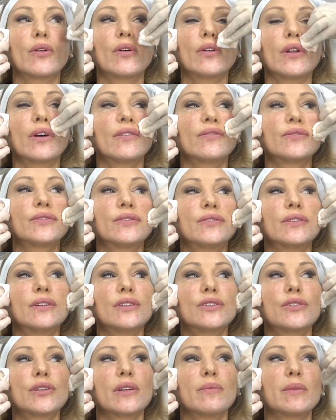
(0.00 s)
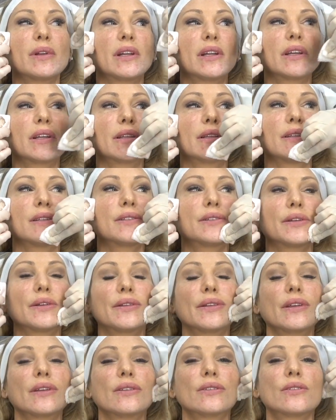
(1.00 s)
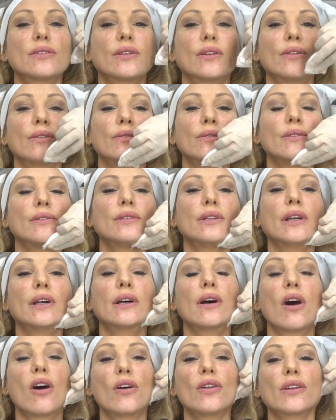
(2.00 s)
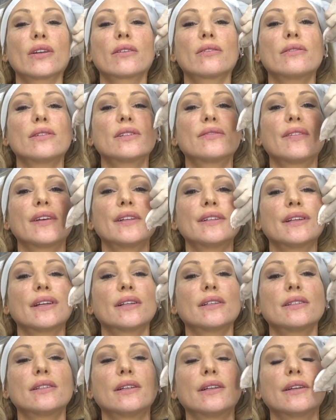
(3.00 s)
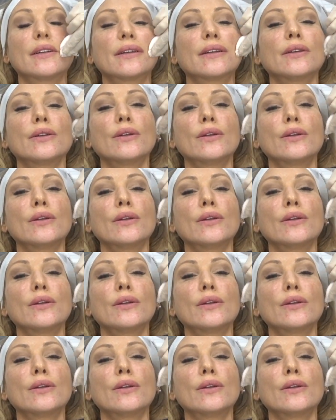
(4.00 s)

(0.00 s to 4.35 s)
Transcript: on after a treatment like this, don't they? So yeah, arnica is fantastic.